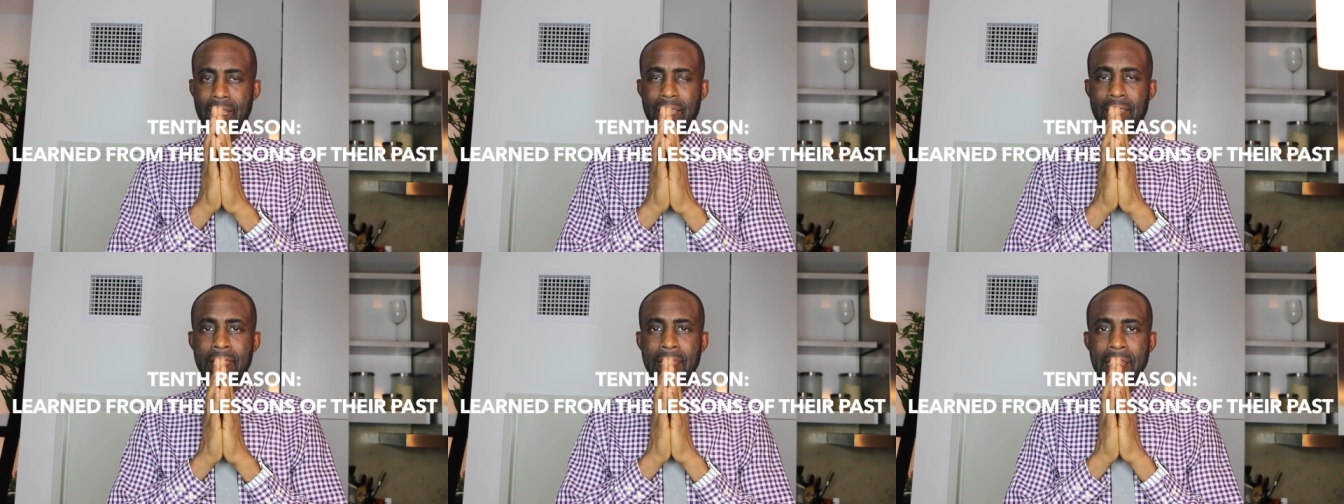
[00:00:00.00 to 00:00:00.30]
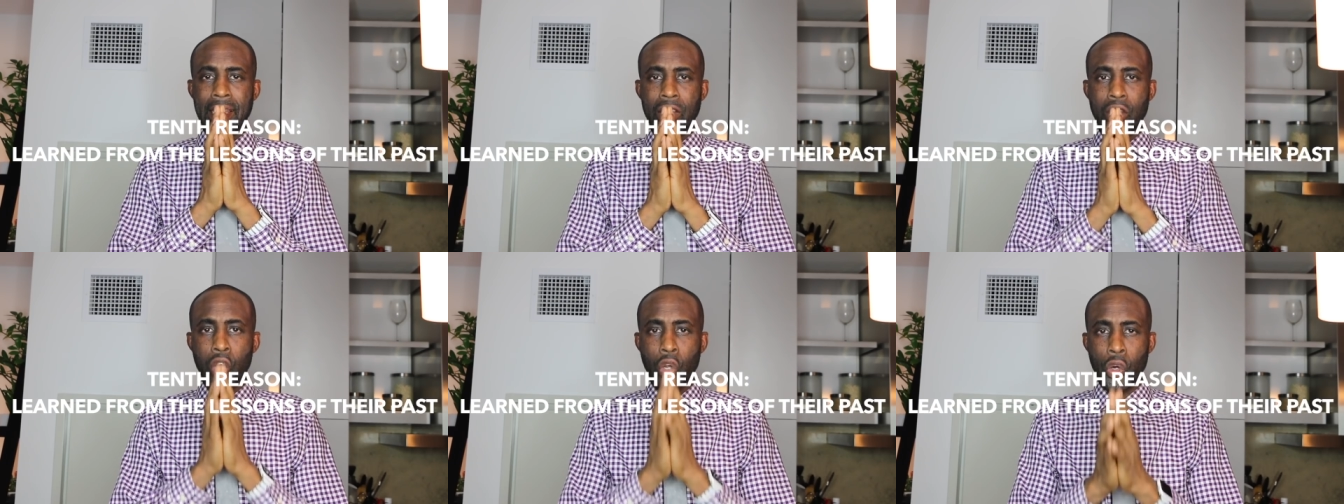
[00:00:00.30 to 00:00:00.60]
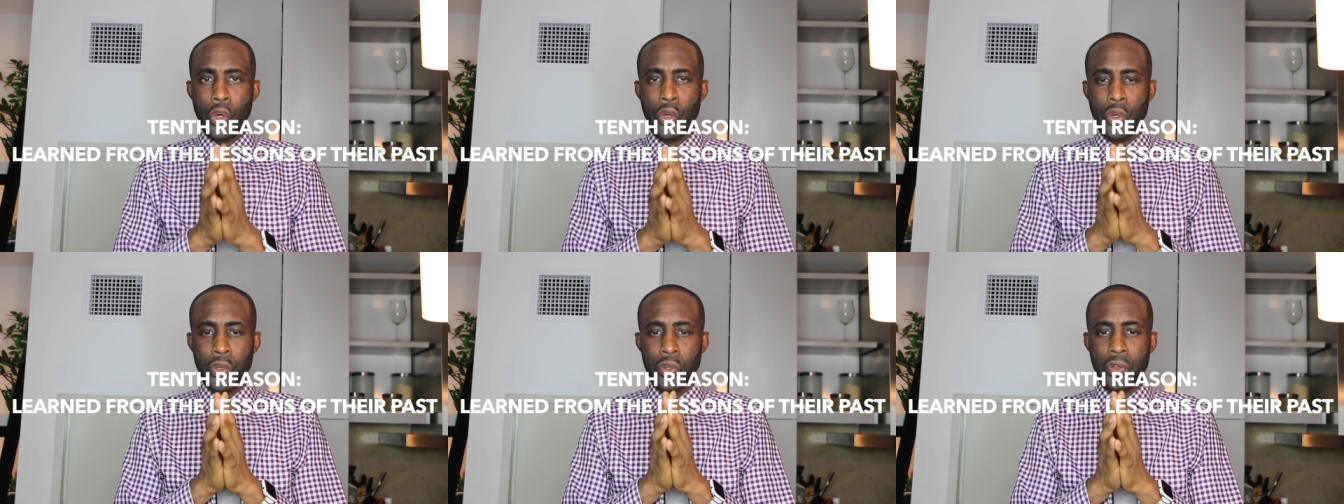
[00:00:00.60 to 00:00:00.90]
they
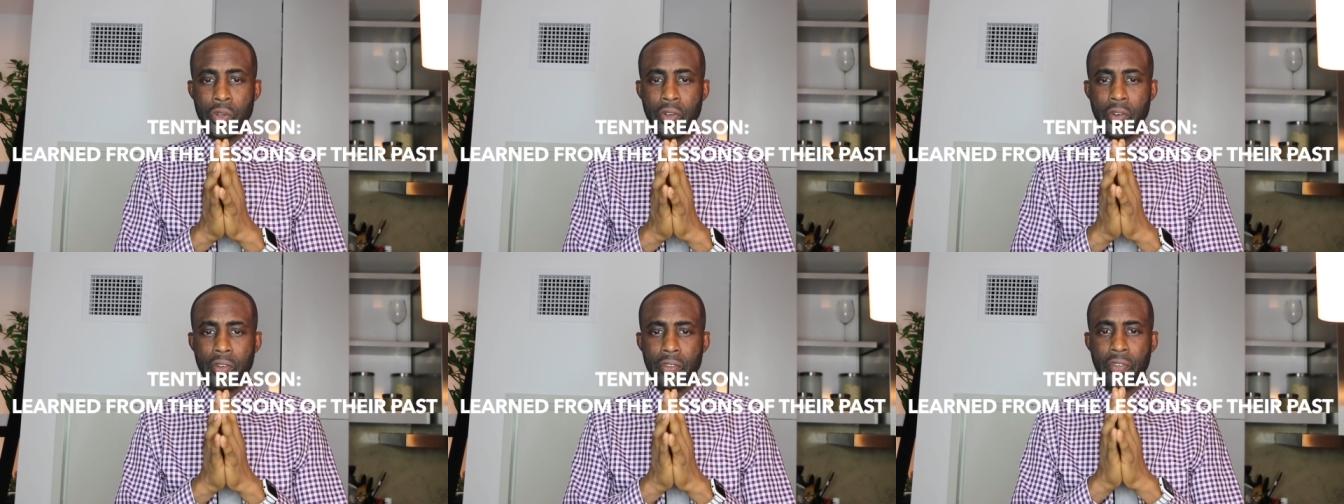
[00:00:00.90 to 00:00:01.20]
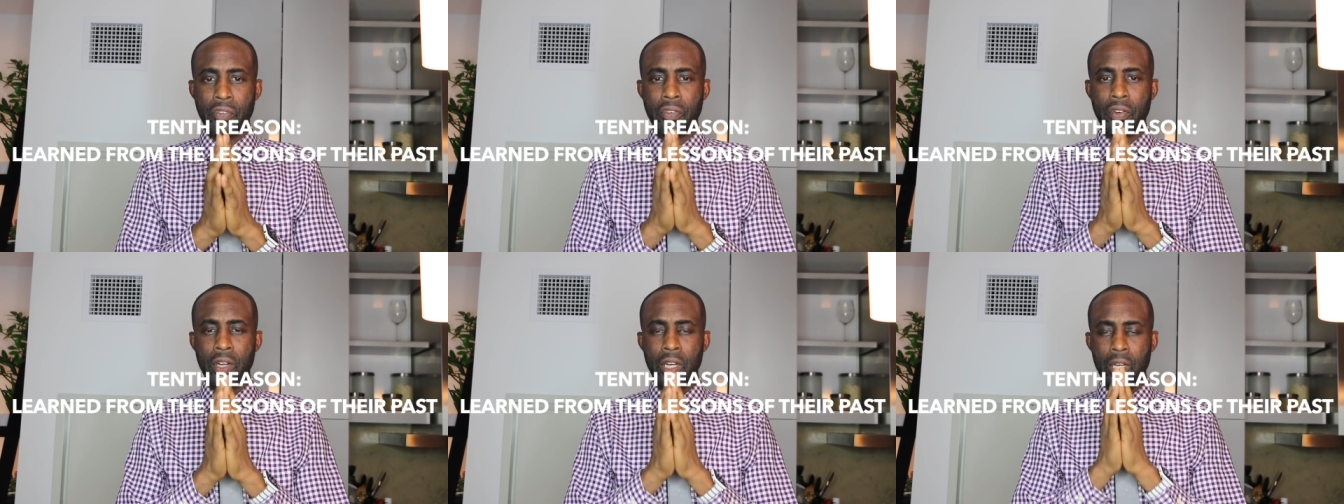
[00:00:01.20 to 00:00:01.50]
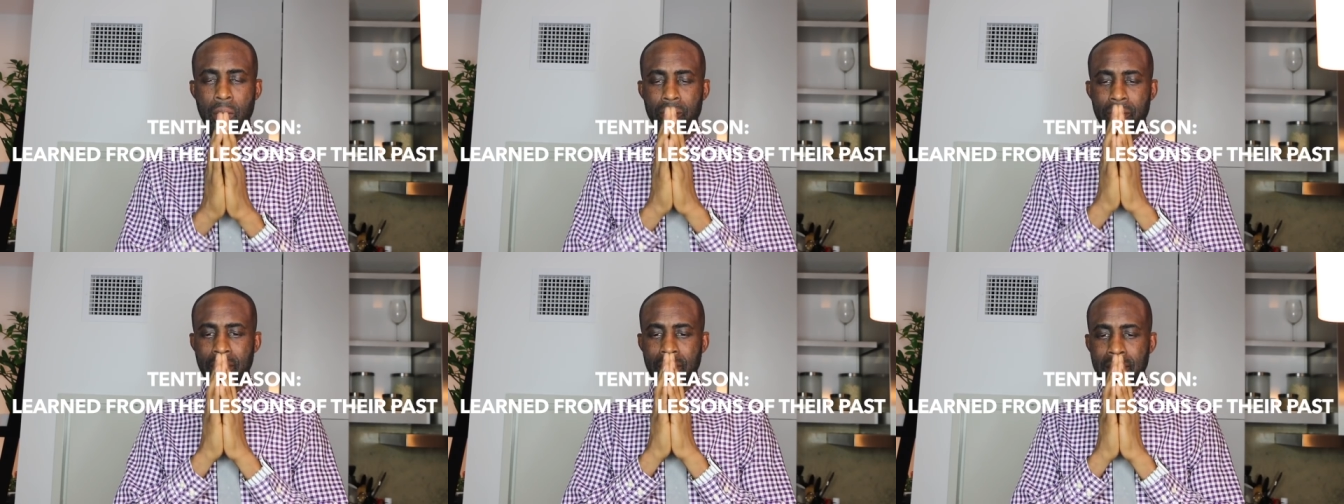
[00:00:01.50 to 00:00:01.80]
learned
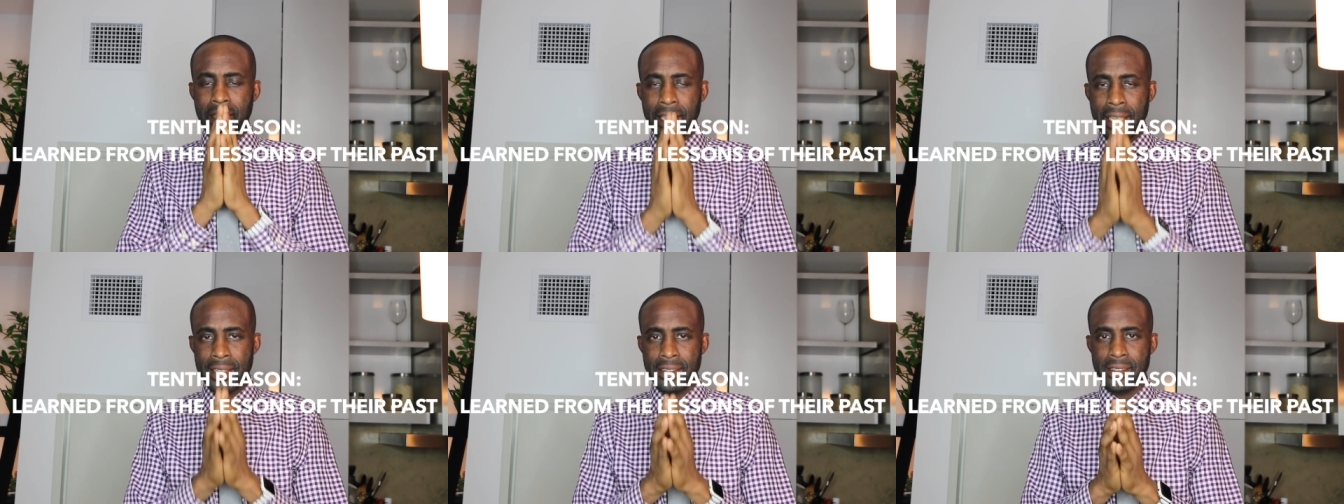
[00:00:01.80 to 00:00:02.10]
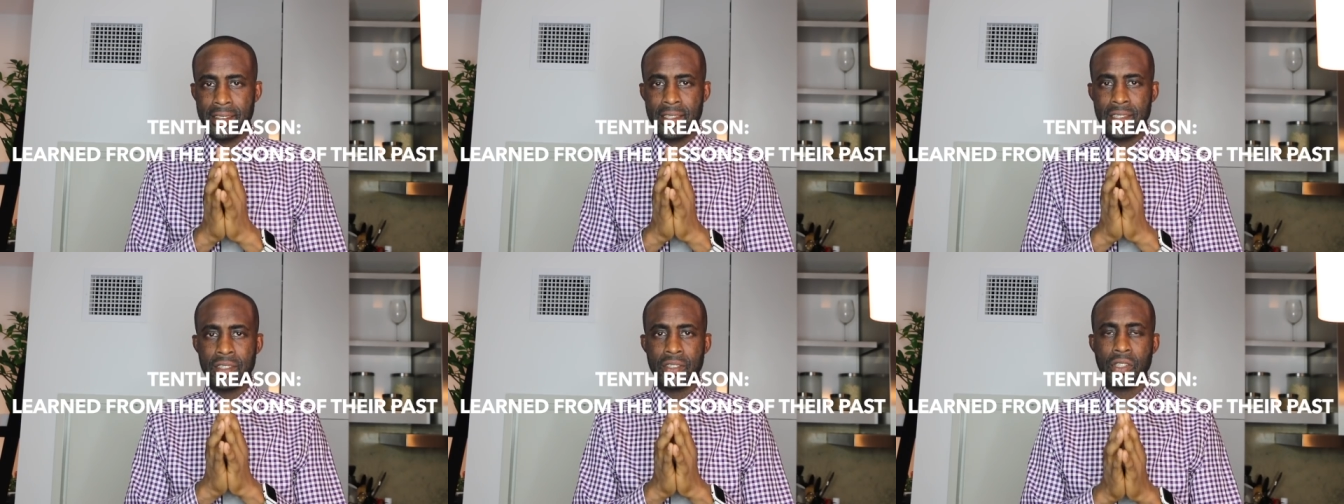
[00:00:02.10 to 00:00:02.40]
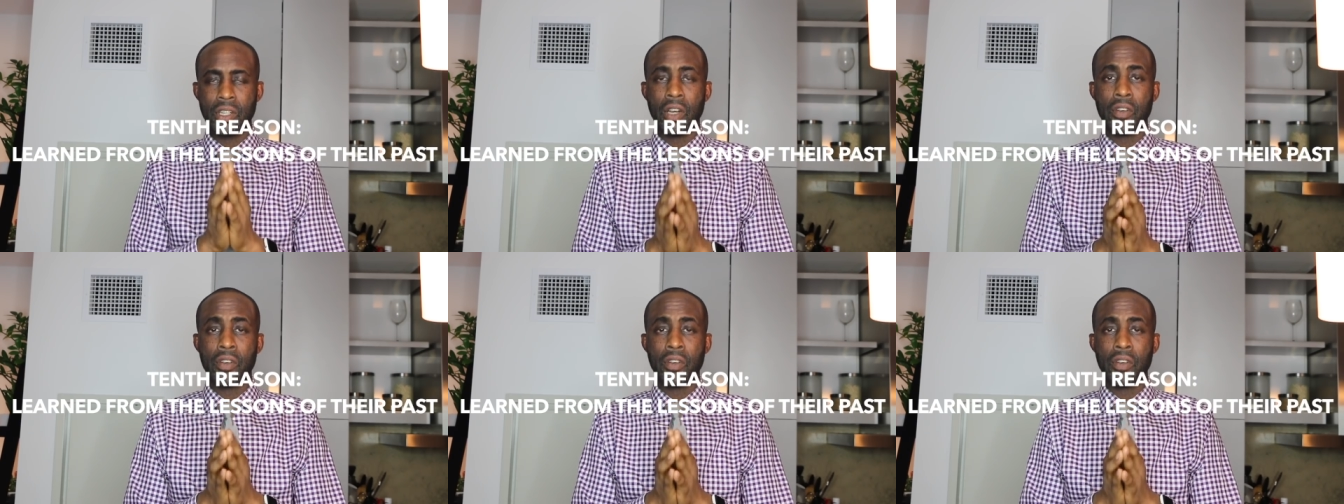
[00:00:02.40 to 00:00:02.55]
from the lessons